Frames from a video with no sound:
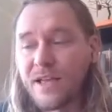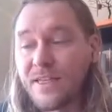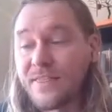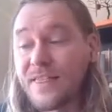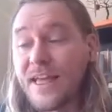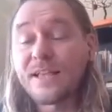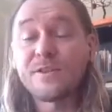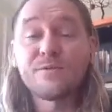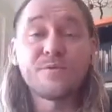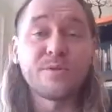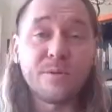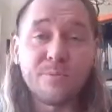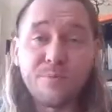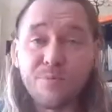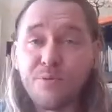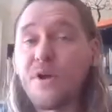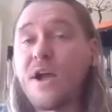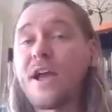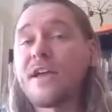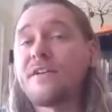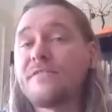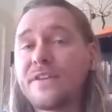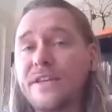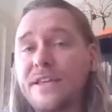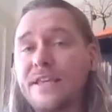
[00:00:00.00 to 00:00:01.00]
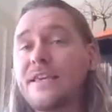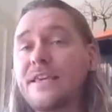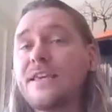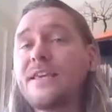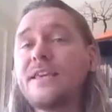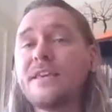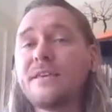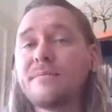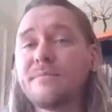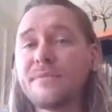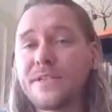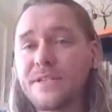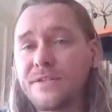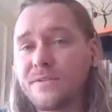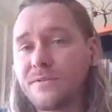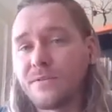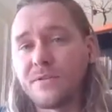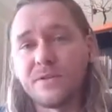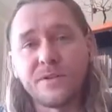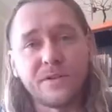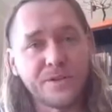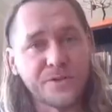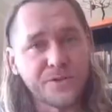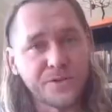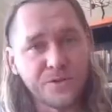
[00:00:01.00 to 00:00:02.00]
That's where the private key
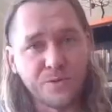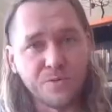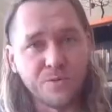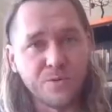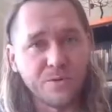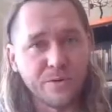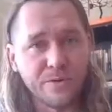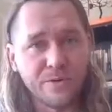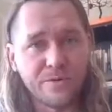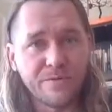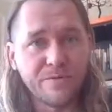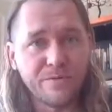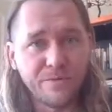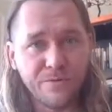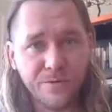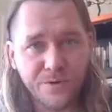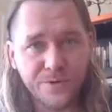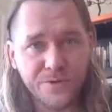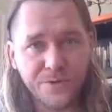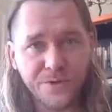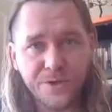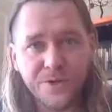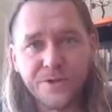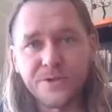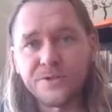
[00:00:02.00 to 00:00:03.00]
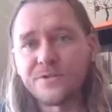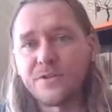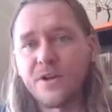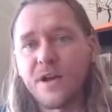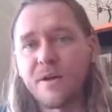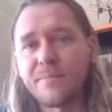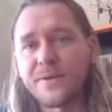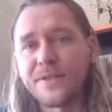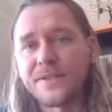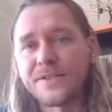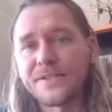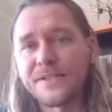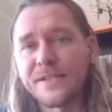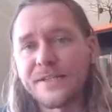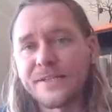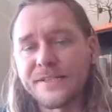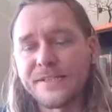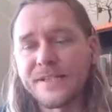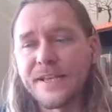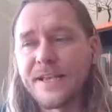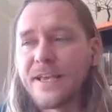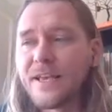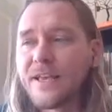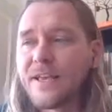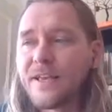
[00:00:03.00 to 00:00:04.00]
material is stored for a SecureDrop instance.